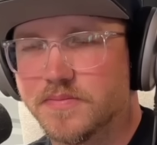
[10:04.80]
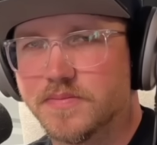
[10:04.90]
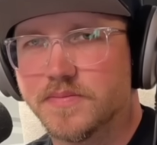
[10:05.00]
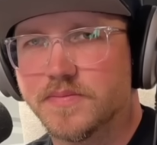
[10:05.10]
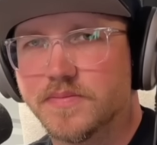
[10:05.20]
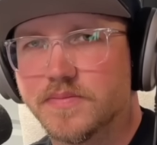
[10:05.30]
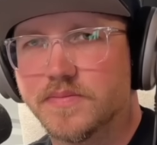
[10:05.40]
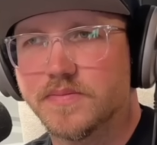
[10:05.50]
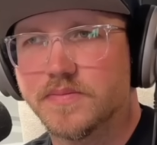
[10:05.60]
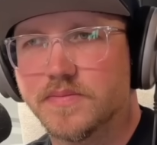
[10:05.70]

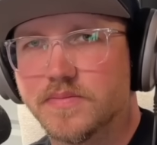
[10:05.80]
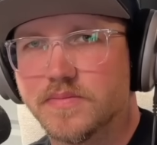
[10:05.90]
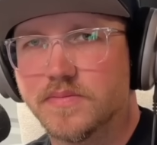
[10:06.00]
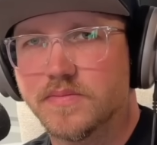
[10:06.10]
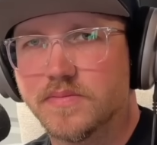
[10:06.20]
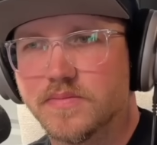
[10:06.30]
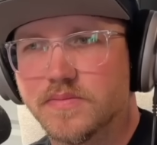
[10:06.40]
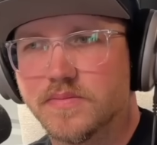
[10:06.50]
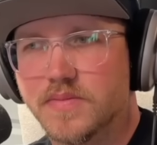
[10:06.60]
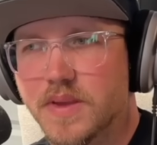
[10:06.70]

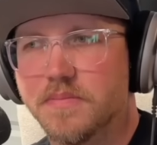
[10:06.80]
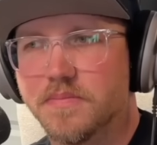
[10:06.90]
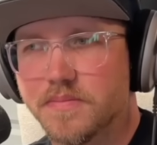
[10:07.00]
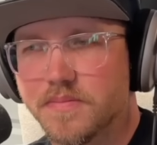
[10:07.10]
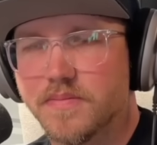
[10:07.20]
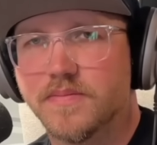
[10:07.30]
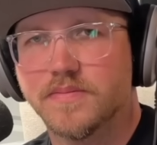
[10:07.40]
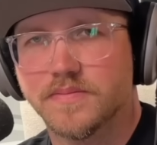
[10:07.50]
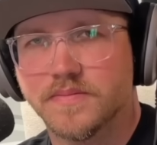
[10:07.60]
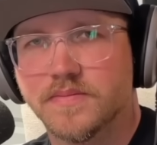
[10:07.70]

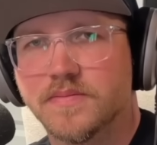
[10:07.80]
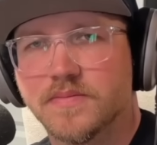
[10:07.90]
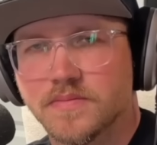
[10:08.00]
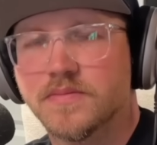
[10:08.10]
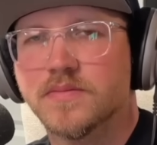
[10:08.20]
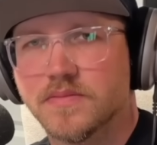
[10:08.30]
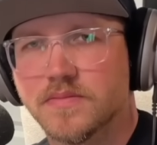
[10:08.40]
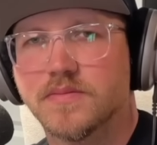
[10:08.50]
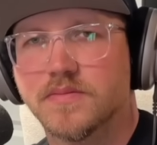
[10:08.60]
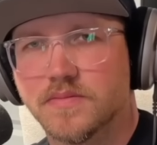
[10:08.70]

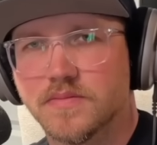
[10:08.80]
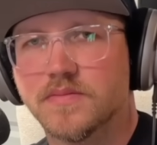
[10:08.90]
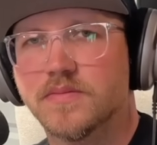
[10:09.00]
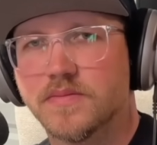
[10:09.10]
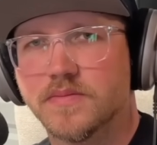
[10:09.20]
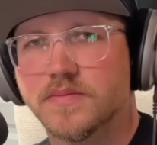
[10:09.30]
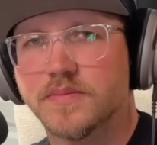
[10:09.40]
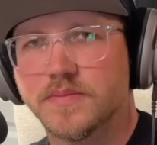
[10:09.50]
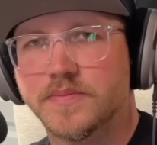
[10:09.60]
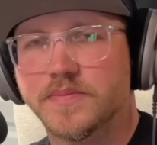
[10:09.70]

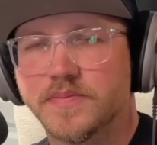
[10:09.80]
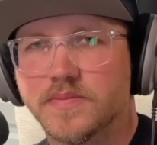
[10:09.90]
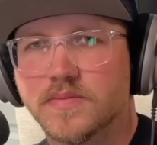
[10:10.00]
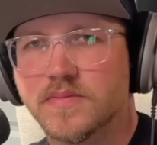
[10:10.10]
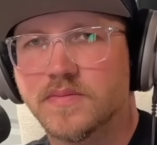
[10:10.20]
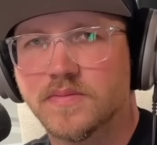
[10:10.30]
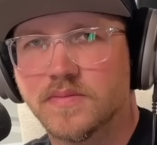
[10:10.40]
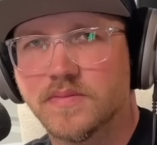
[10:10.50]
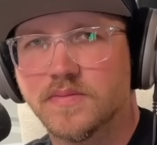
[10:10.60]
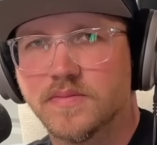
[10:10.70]

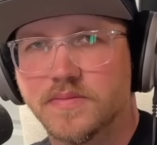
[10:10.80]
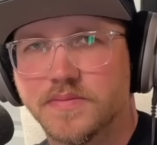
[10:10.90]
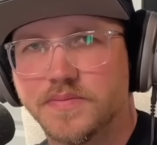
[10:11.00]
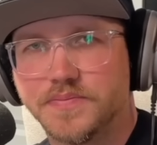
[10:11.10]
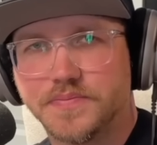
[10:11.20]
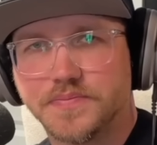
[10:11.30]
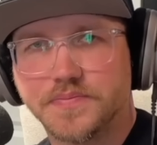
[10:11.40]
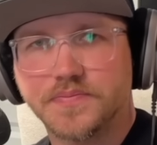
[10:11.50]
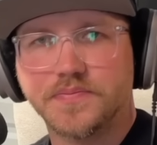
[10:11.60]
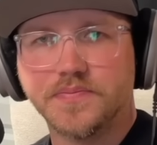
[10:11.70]
The person shown says nothing.